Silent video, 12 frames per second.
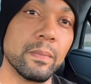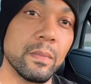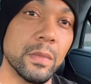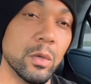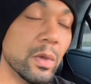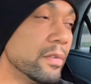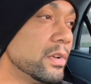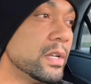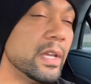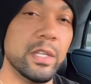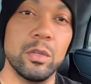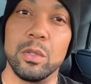You know, every
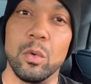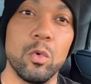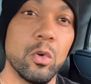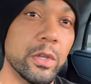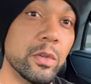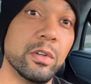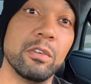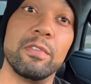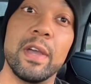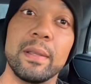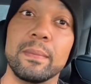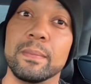day you're in a war, you're in a
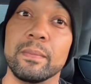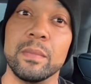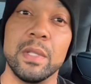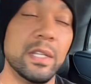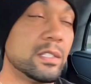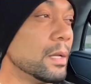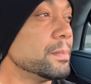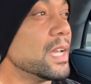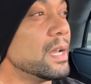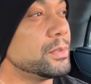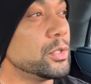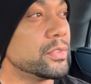fight. And
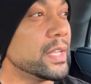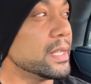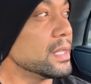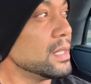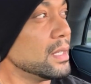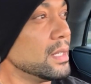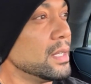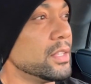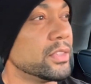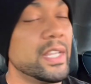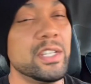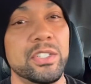sometimes you think
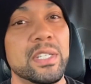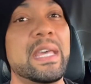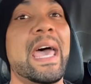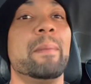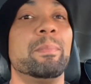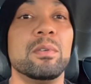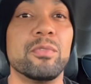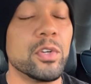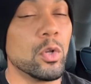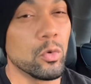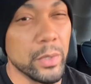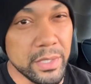things just happen for
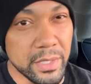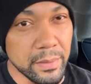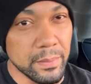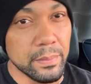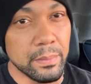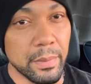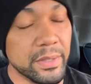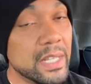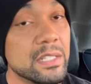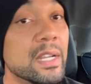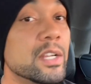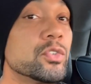no reason, but
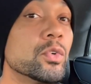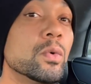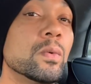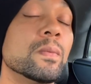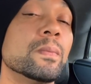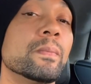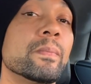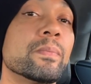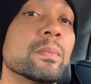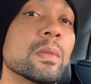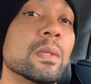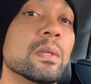that's not true.
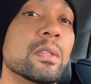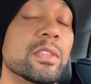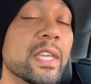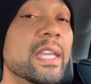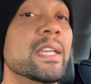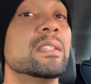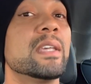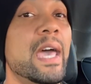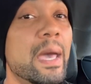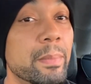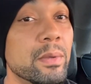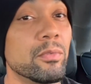Things
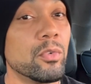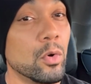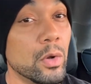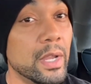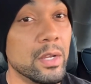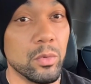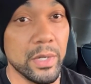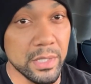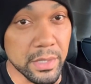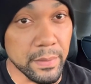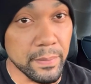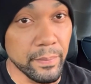happen for a
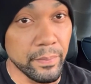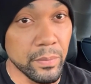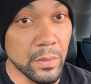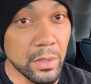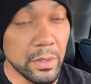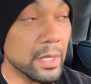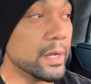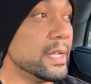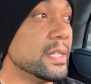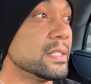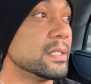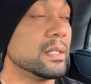reason. There
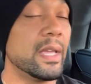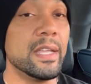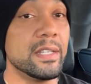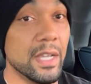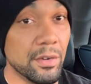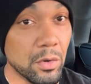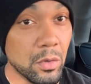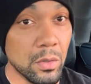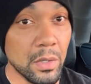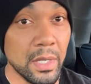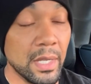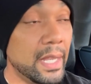is a devil
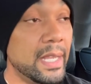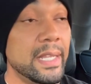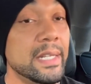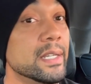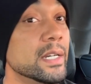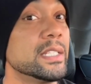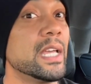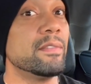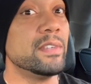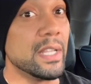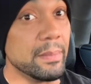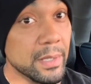and he does have
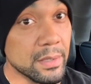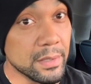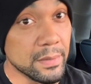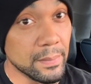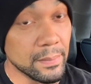demons.